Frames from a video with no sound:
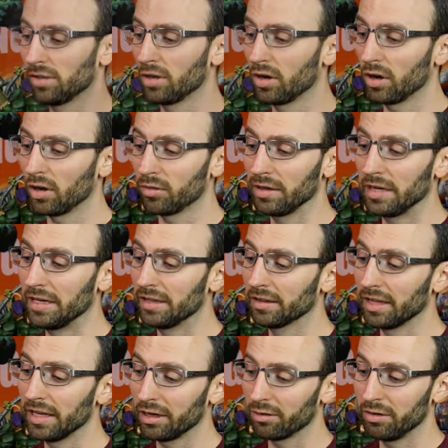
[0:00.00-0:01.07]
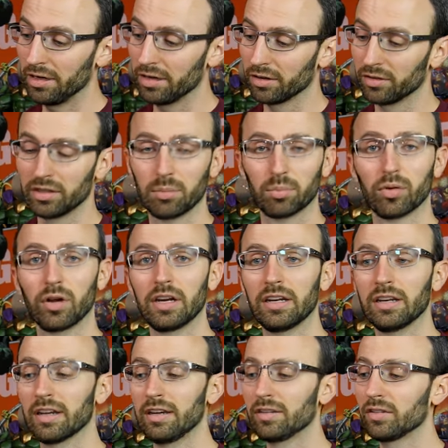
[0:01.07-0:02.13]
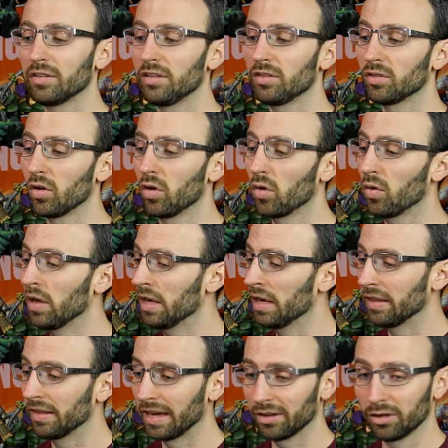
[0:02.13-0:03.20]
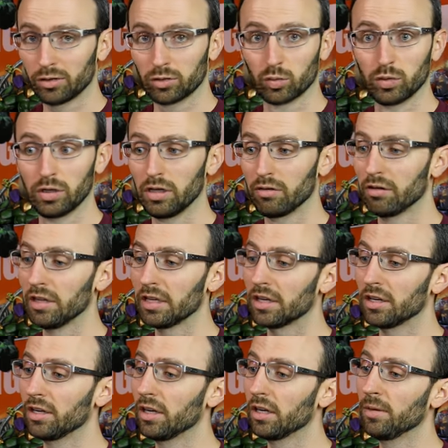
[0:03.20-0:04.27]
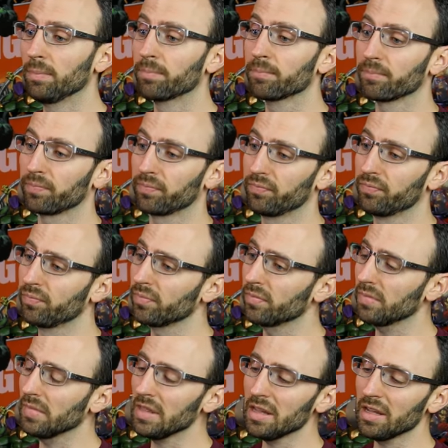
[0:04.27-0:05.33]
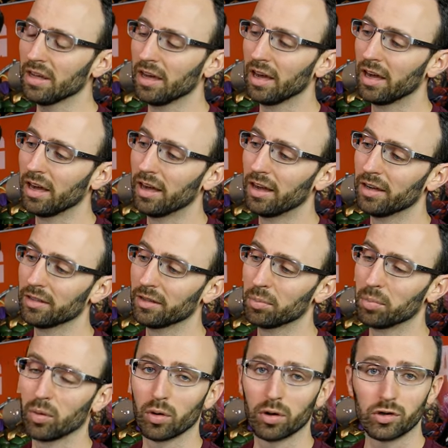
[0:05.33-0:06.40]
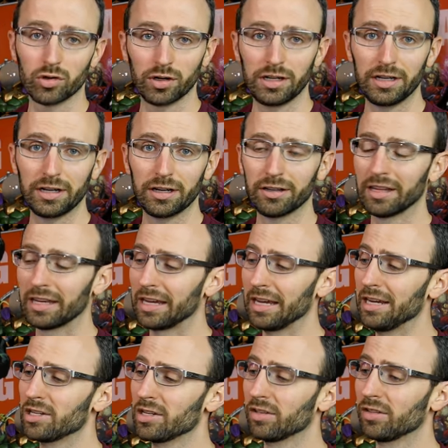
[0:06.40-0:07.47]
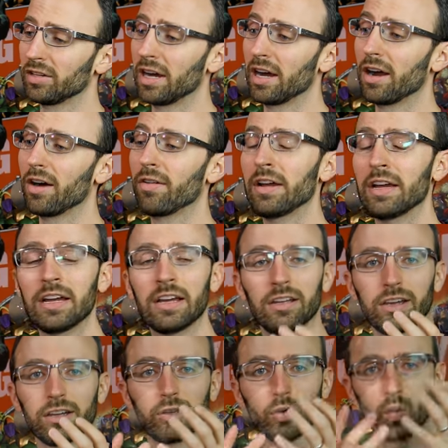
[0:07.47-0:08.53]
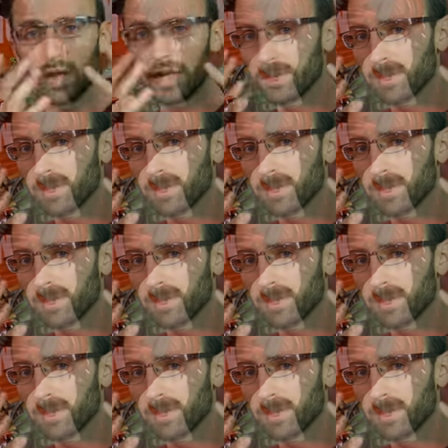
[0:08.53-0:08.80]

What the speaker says: dark green and light green are separated nicely, so that looks really, really good. The portrait here, the geisha style, you got the white